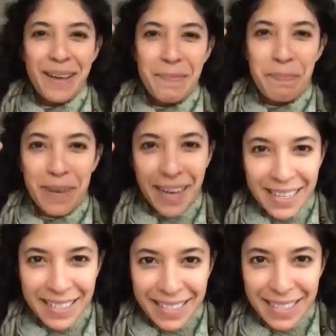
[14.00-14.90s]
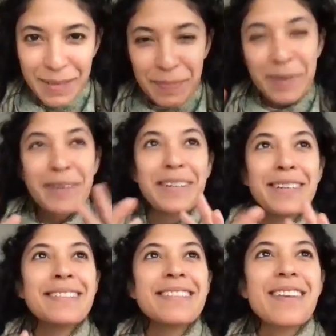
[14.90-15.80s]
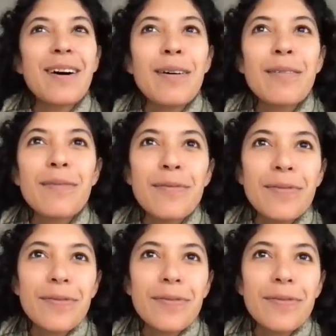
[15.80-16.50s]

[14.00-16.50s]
a plated experience of